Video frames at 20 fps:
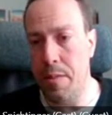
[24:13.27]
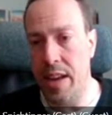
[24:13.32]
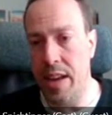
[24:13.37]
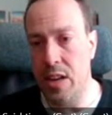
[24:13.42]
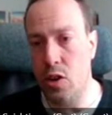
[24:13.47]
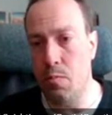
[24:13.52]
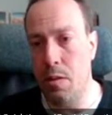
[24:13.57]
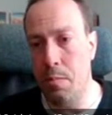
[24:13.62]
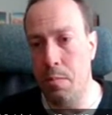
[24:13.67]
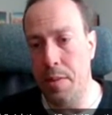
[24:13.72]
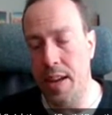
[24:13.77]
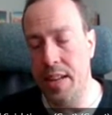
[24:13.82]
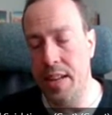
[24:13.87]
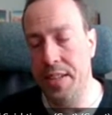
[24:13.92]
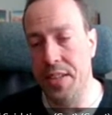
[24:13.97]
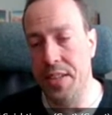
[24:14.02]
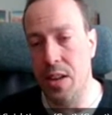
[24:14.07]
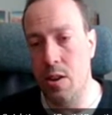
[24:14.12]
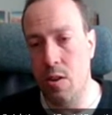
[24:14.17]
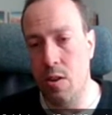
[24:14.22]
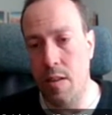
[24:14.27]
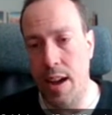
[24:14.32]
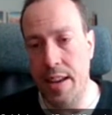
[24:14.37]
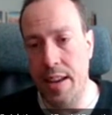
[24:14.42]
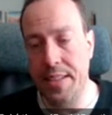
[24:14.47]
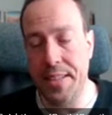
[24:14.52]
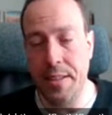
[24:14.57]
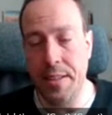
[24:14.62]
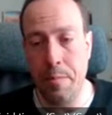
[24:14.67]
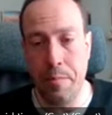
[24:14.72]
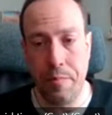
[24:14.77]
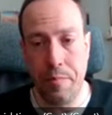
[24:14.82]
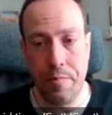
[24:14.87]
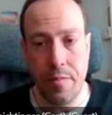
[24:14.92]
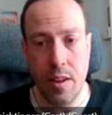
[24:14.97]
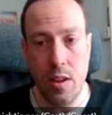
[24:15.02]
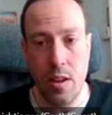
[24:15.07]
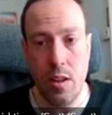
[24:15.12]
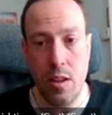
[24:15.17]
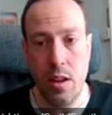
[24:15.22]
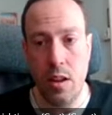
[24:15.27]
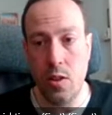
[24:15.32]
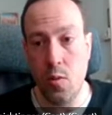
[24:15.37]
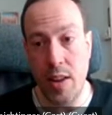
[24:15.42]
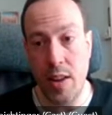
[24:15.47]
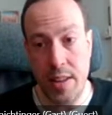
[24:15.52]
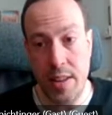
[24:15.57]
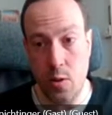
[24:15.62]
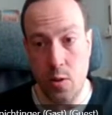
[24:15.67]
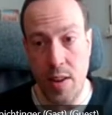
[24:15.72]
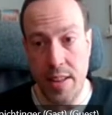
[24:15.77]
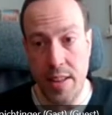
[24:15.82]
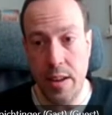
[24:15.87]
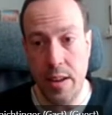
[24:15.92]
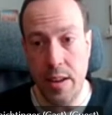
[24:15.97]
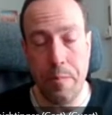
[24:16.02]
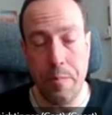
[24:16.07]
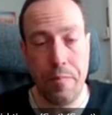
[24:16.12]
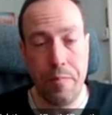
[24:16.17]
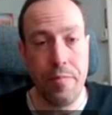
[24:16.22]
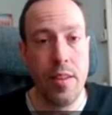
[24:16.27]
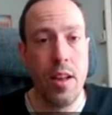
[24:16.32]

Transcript: management plans in Horizon 2020